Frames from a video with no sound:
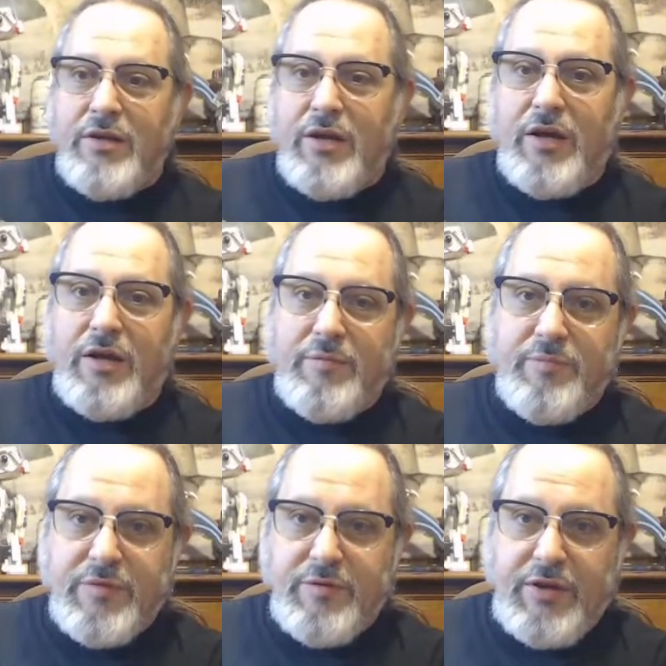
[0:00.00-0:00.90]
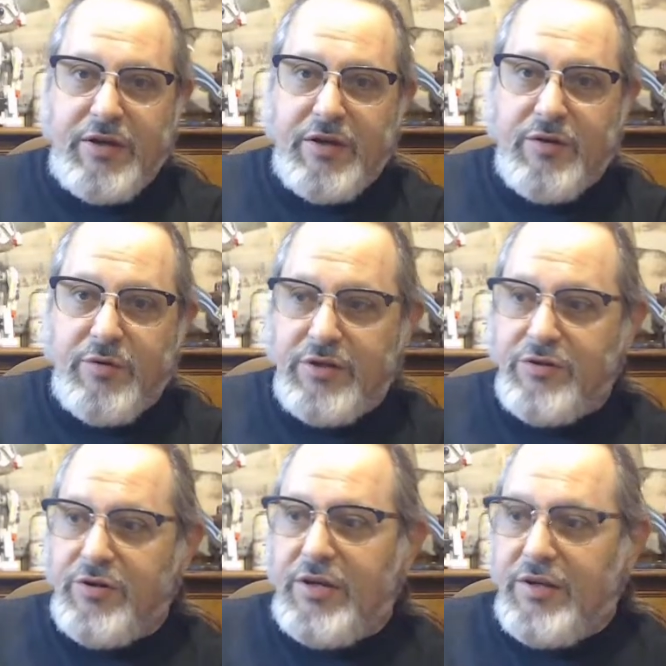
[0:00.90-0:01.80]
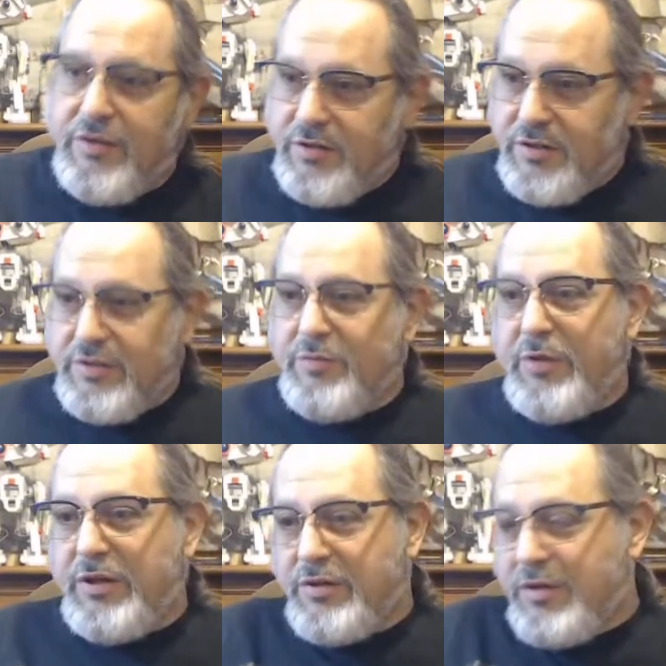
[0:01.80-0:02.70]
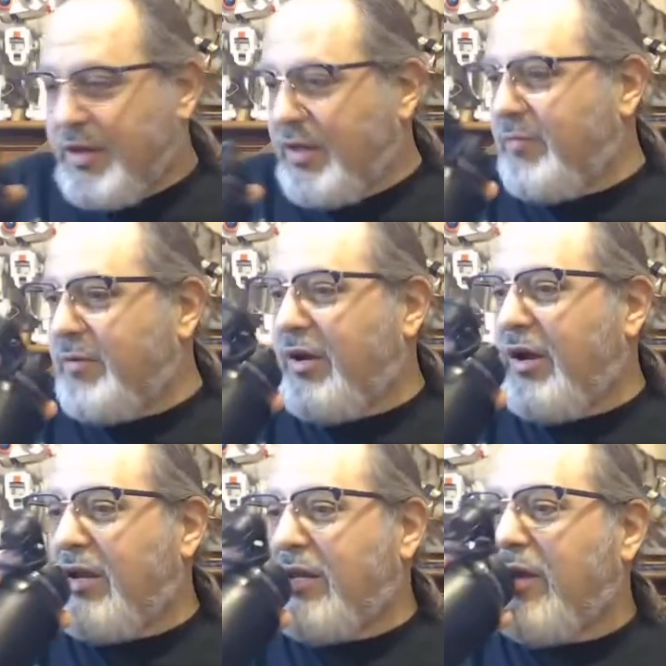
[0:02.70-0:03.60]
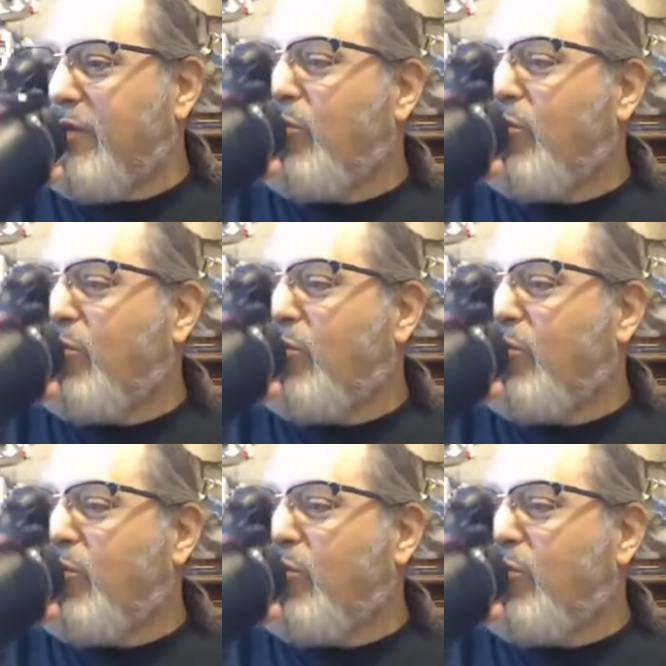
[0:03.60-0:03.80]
Let me get a quick drink here because I probably should have done that ahead of time.